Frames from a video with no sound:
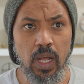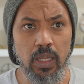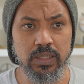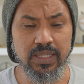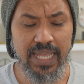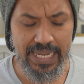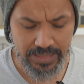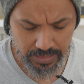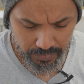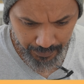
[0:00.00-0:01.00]
alt
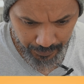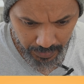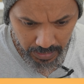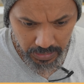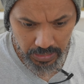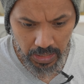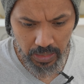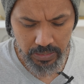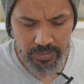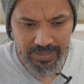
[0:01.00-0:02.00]
text.
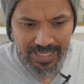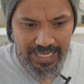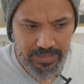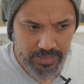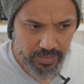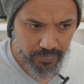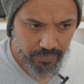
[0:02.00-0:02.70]
Alt text